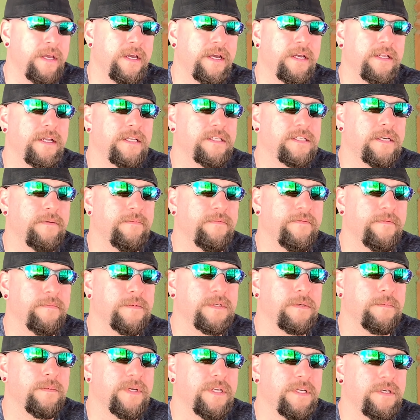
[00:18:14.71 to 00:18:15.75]
And that's coming from
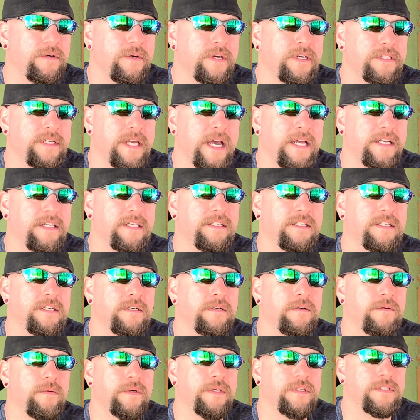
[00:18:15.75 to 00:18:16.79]
somebody who has had to
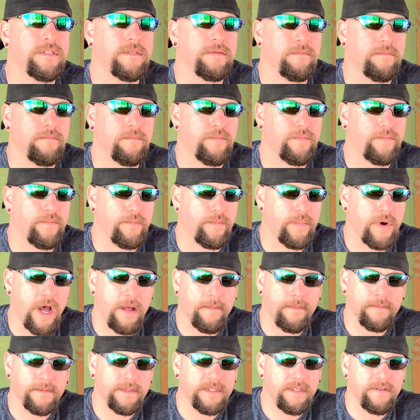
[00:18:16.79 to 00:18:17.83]
deal with some
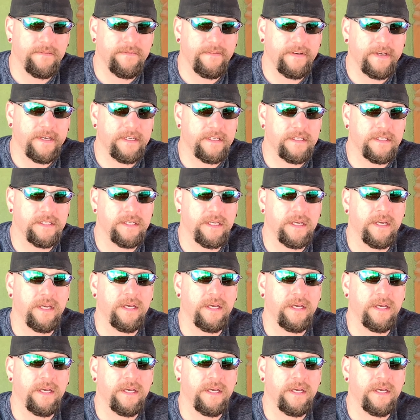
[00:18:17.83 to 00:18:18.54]
problems to fix